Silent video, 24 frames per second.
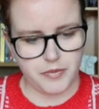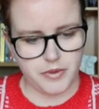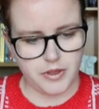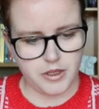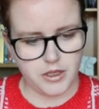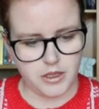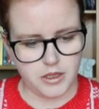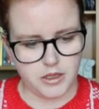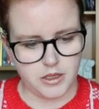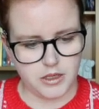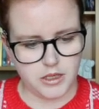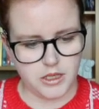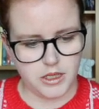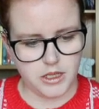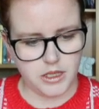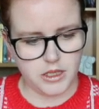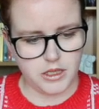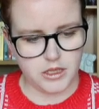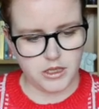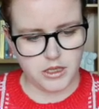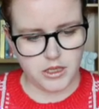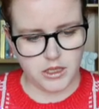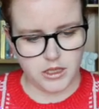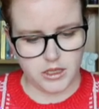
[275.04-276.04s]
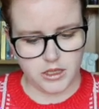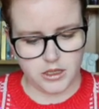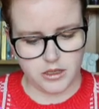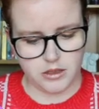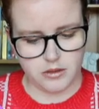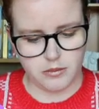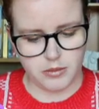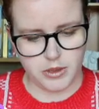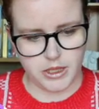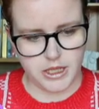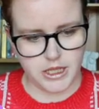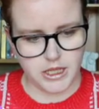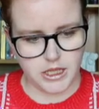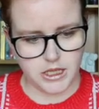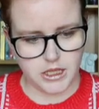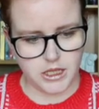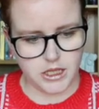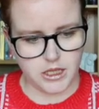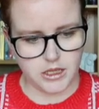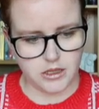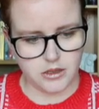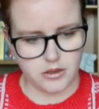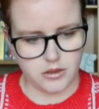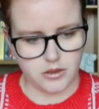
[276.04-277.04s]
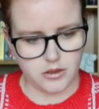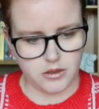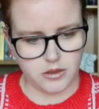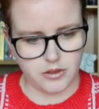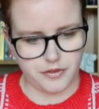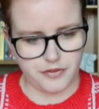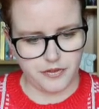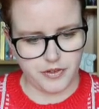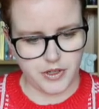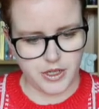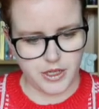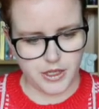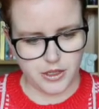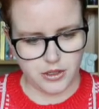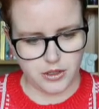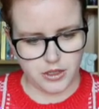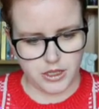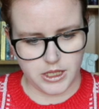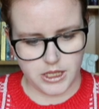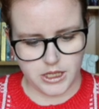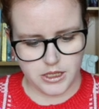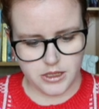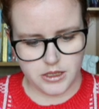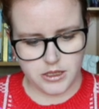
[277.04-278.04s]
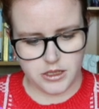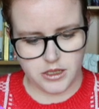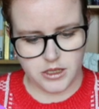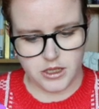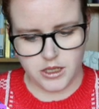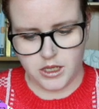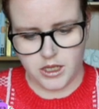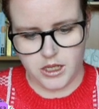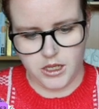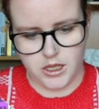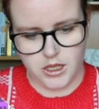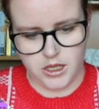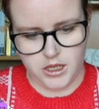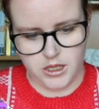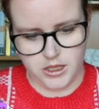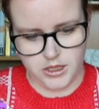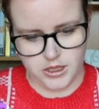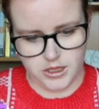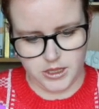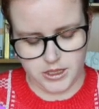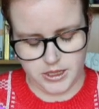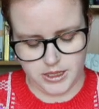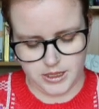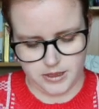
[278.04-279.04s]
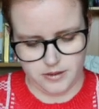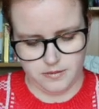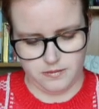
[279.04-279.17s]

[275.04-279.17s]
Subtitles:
cut it and paste it on the finished list. Today